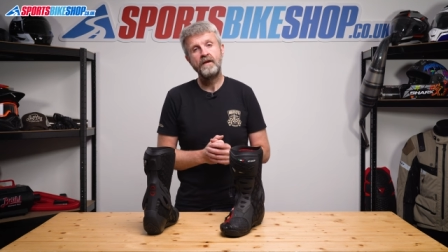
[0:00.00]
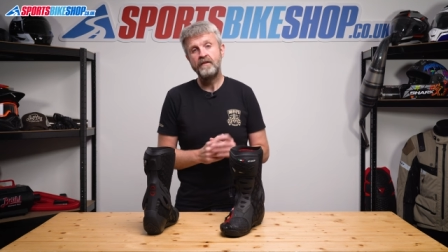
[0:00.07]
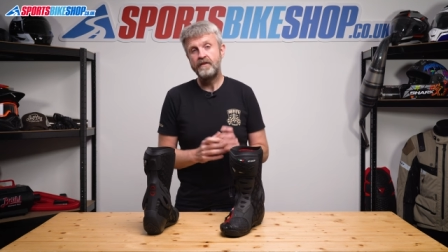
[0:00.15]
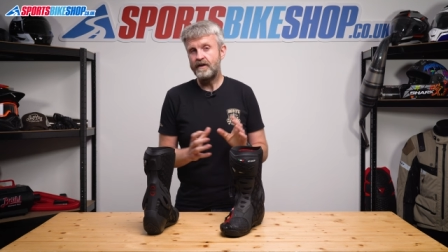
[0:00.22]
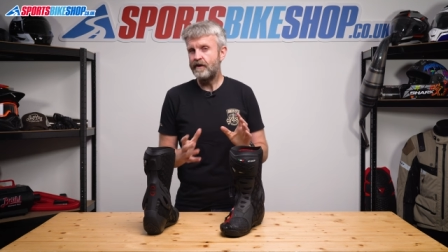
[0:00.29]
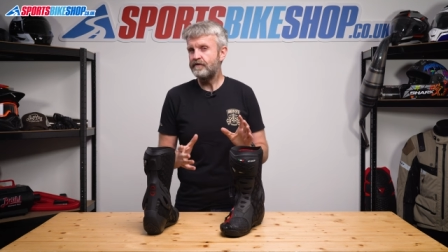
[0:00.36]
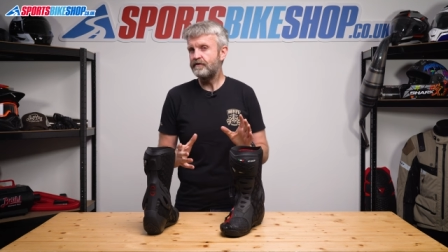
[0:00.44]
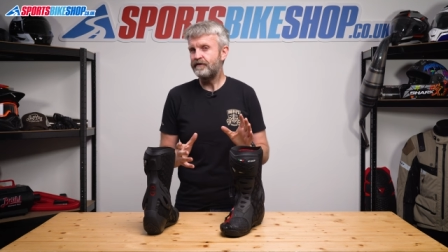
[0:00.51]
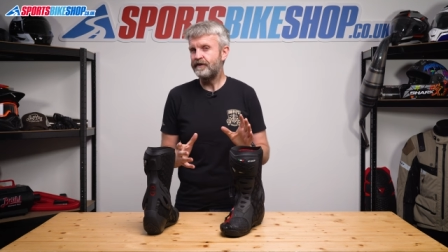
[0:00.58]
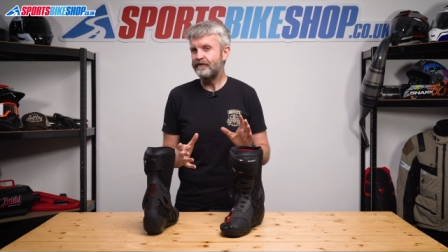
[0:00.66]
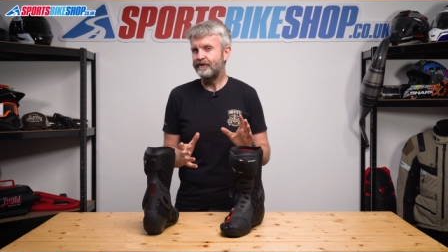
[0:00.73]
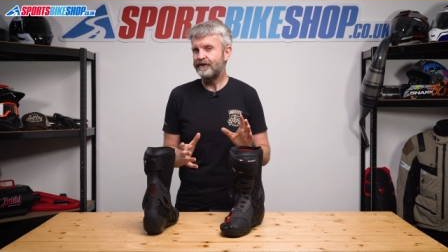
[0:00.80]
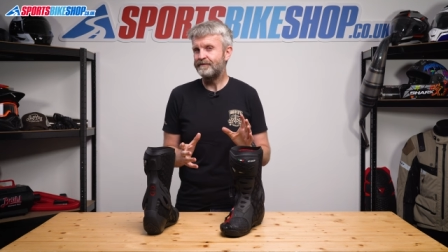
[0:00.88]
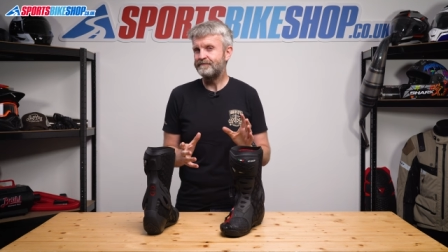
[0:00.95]
The other thing
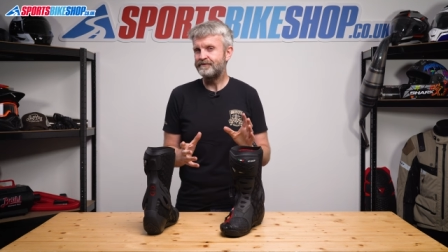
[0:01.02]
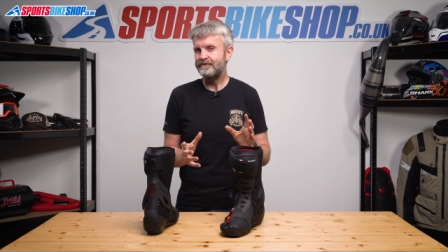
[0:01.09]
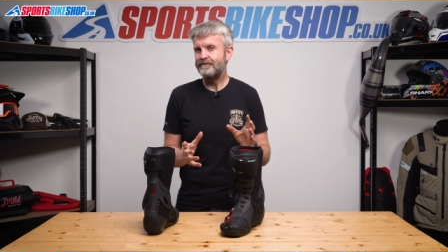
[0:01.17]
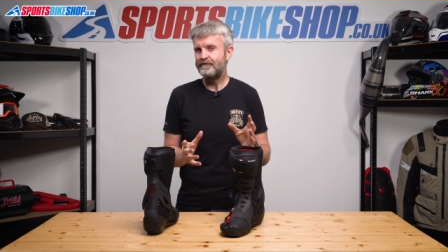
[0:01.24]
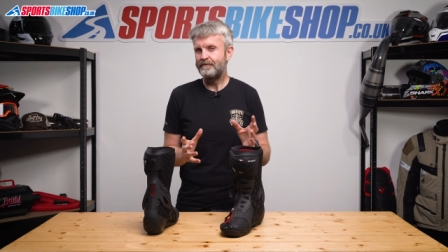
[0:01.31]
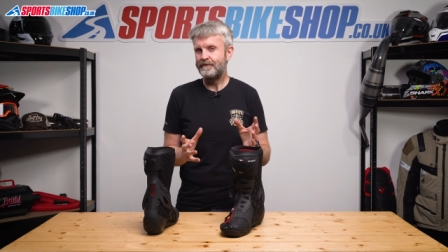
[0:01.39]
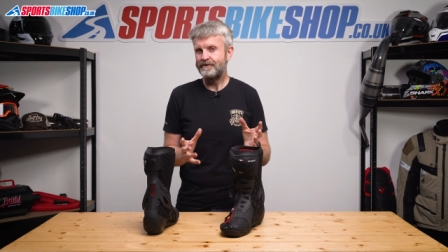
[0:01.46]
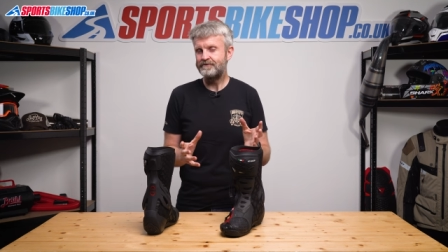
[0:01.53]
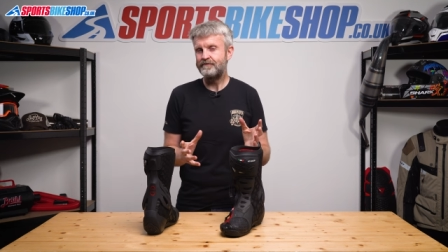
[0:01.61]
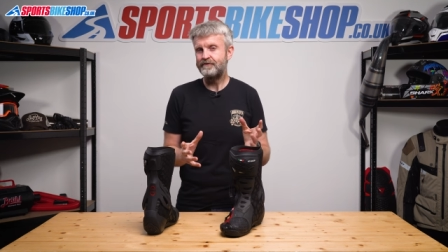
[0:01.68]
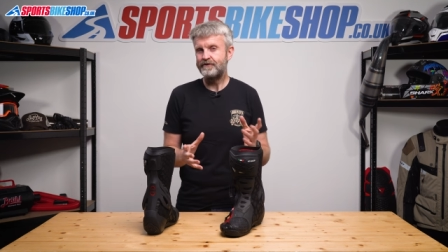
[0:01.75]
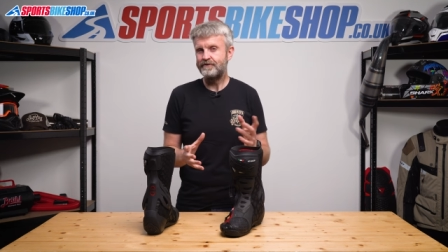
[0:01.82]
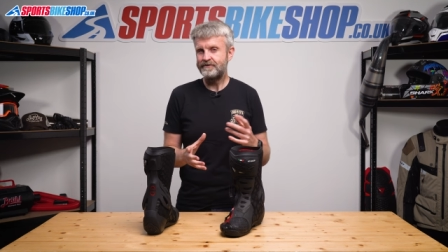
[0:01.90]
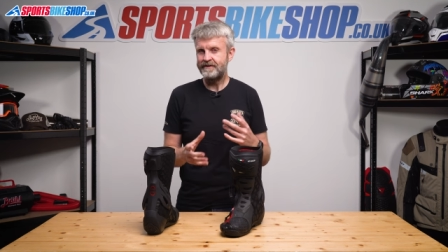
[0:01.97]
that comes through from those
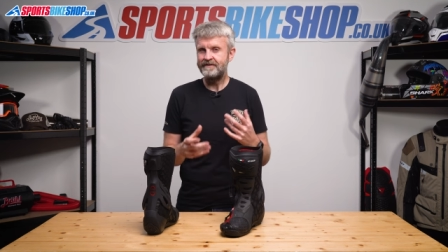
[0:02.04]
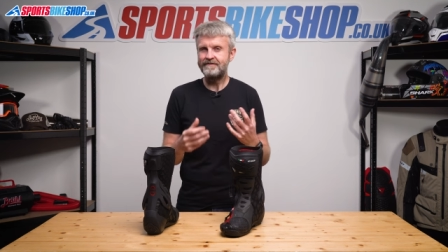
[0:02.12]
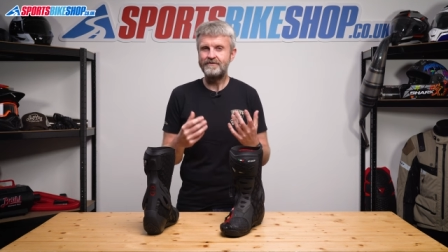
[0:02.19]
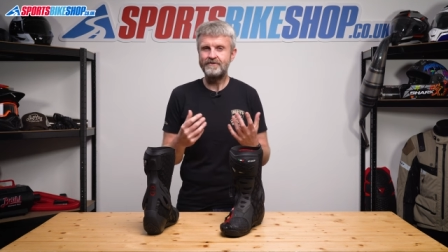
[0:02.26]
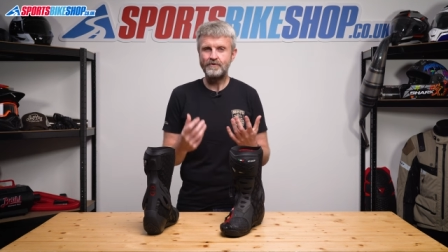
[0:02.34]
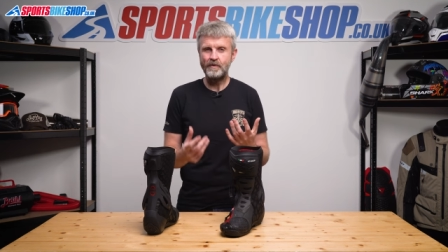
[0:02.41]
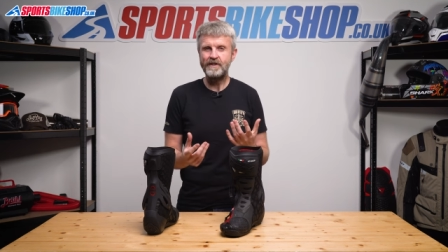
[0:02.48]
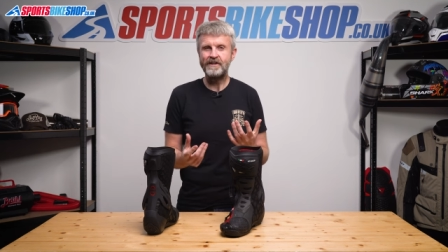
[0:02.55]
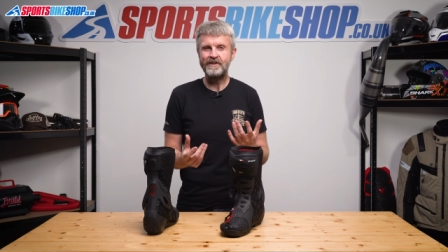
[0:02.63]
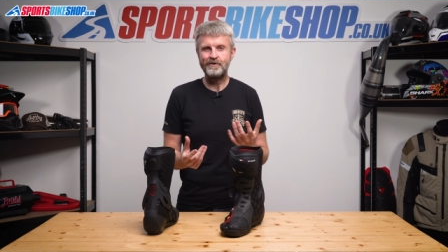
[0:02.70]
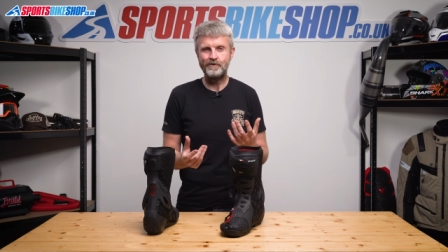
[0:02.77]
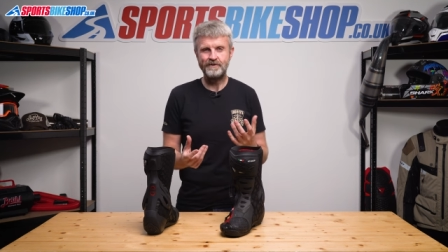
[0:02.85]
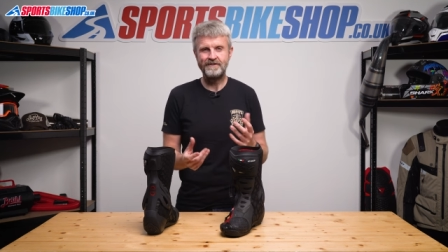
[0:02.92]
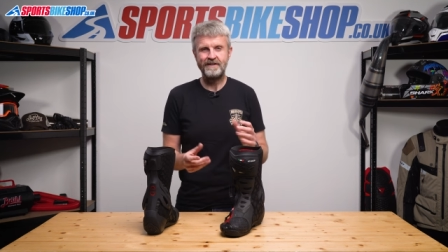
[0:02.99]
reviews is the squeaking
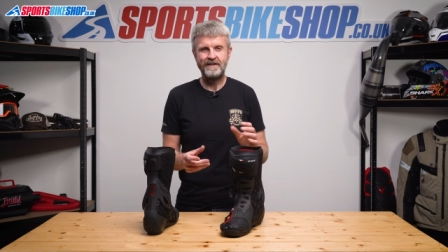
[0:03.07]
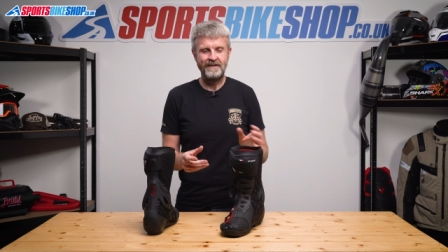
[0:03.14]
noise.